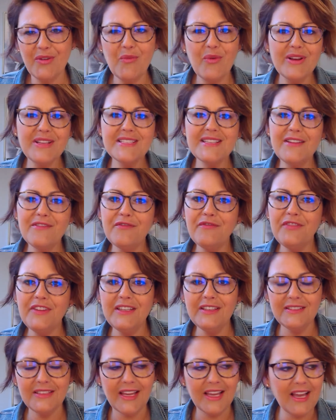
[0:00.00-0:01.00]
What does that
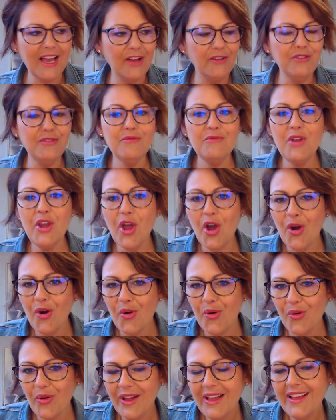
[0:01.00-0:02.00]
feel like? How do you
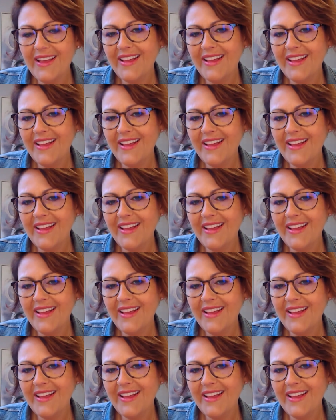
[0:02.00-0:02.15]
know